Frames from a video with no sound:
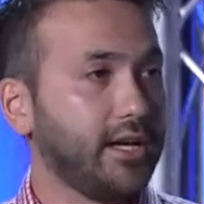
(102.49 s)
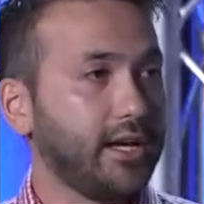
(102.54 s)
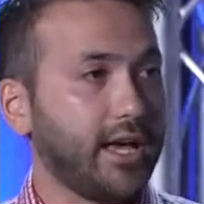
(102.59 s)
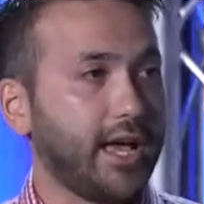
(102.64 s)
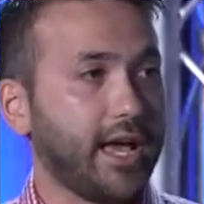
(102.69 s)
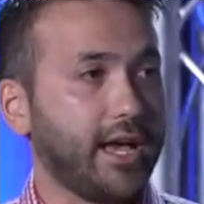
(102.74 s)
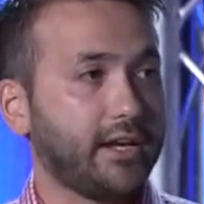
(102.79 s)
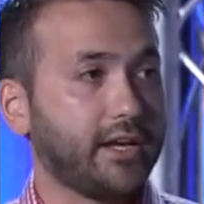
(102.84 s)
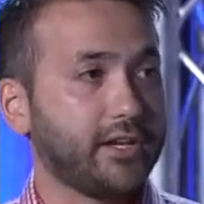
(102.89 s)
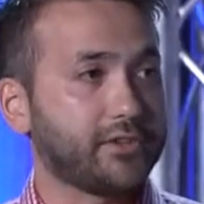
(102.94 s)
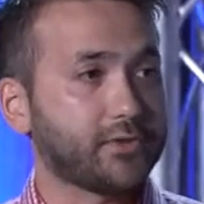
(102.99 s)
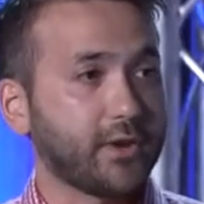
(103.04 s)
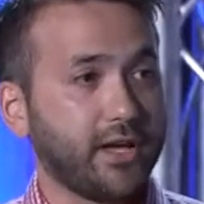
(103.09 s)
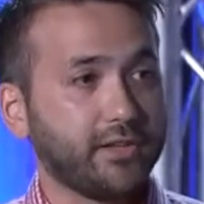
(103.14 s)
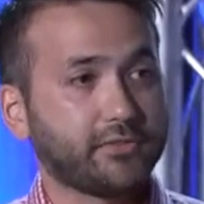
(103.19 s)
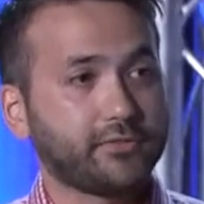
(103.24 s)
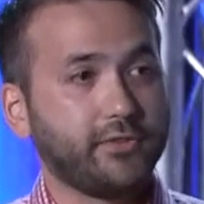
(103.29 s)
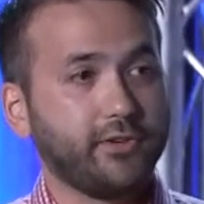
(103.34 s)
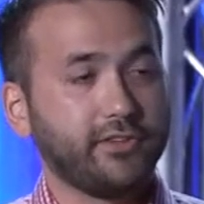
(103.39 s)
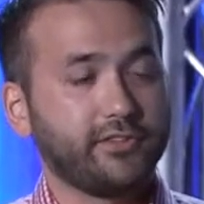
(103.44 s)
and I
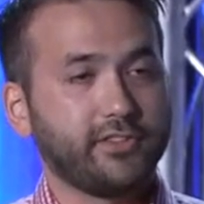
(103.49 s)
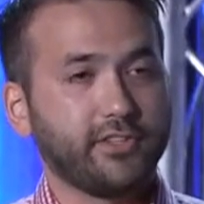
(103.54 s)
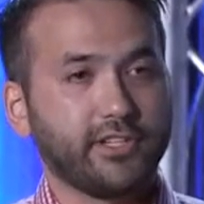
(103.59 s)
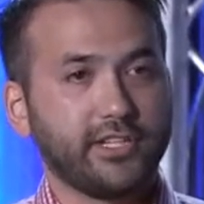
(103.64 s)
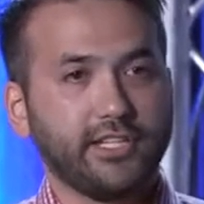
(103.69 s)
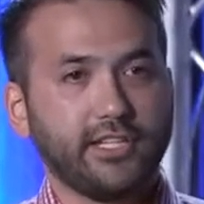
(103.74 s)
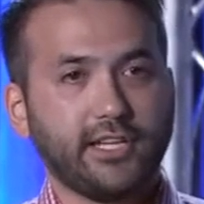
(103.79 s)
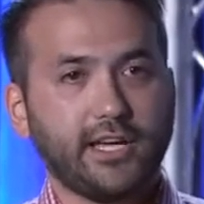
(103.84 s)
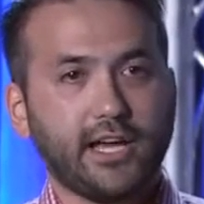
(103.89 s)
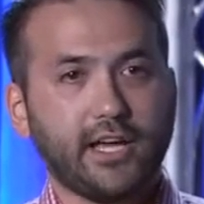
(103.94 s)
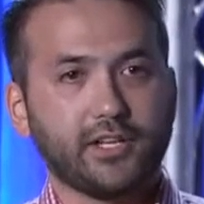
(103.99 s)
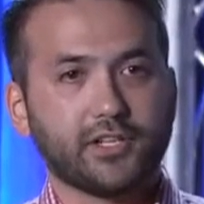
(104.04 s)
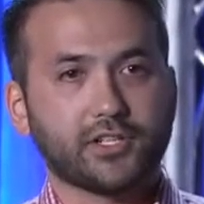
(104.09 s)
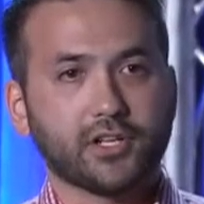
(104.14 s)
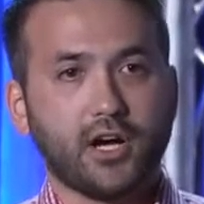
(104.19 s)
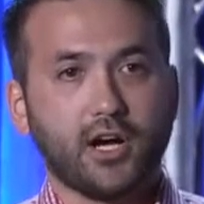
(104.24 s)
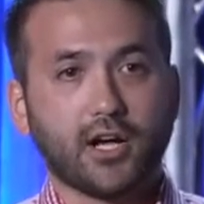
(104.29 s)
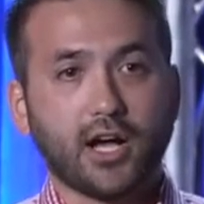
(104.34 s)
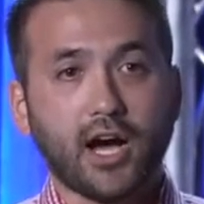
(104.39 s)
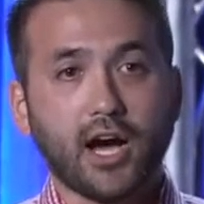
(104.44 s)
transferred to EA
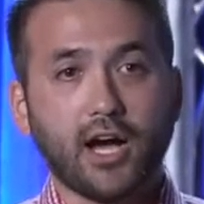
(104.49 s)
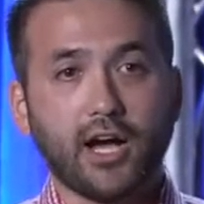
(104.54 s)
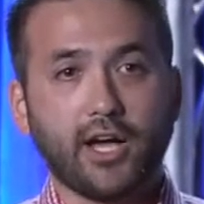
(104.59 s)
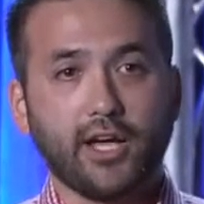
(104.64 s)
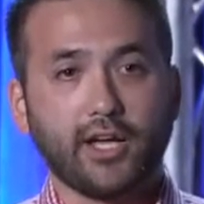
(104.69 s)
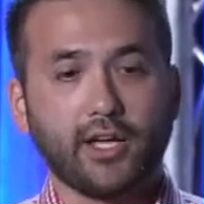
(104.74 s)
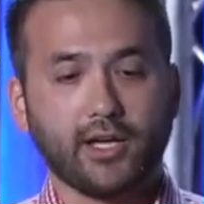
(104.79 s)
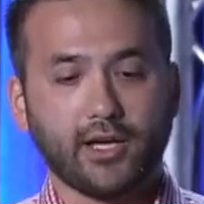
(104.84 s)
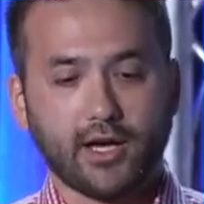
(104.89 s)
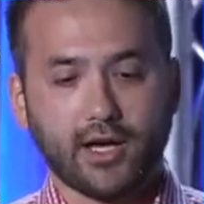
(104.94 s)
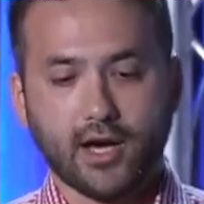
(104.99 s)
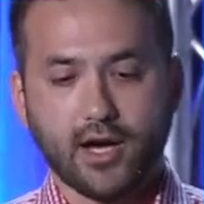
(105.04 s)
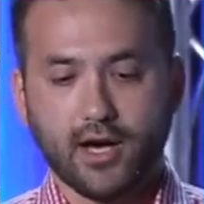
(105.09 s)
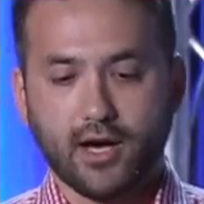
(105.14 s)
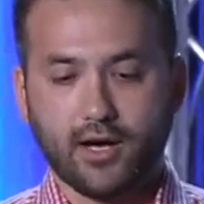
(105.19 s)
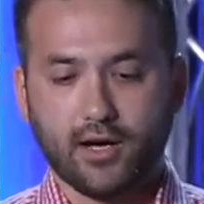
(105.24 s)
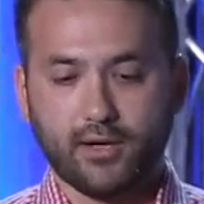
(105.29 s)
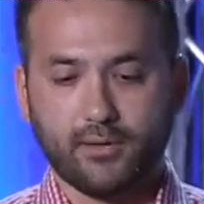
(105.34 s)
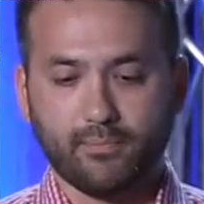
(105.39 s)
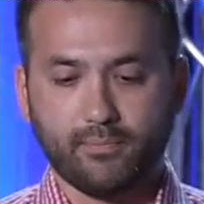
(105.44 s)
Shanghai,
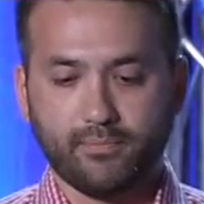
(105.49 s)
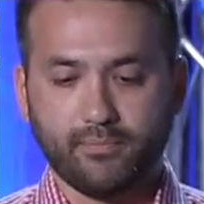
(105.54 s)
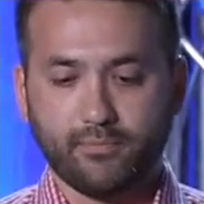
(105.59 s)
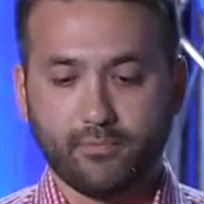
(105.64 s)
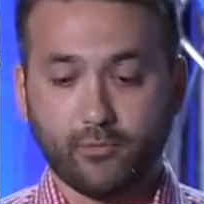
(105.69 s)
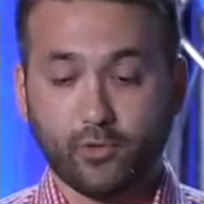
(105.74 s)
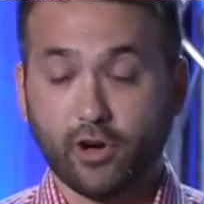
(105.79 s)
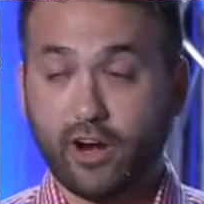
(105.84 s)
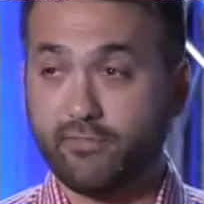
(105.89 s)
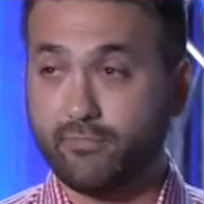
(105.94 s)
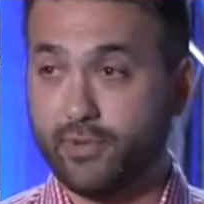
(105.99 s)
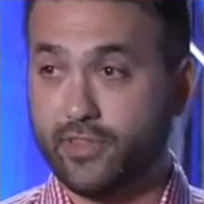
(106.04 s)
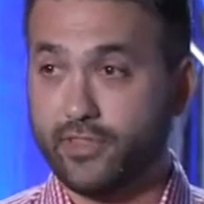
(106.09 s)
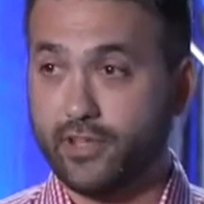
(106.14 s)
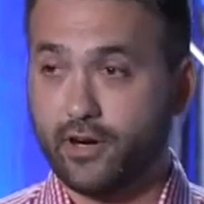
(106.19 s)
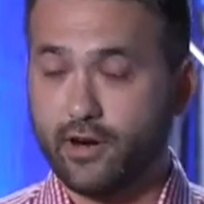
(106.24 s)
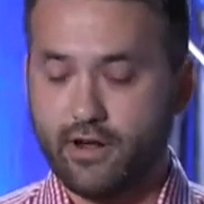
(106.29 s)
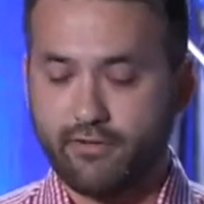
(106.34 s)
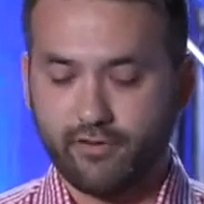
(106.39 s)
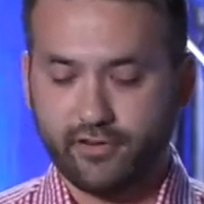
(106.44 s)
where I've been
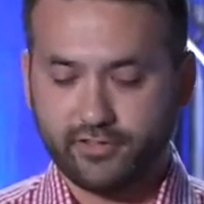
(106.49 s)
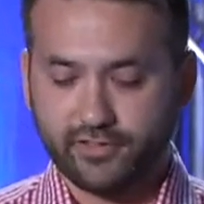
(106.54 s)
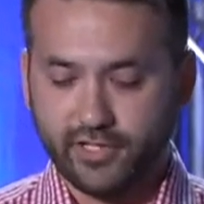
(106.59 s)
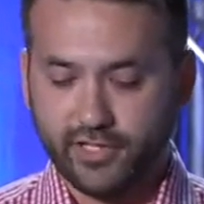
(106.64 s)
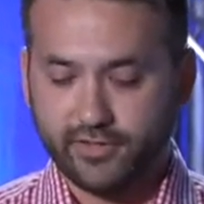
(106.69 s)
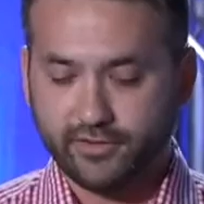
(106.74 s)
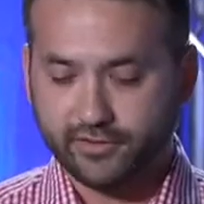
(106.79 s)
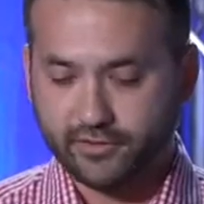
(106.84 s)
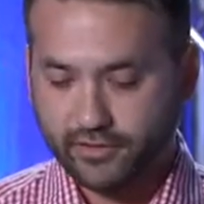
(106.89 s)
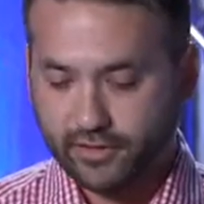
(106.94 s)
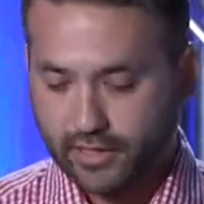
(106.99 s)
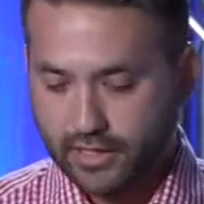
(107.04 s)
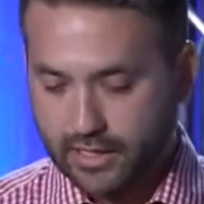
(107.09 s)
there ever since.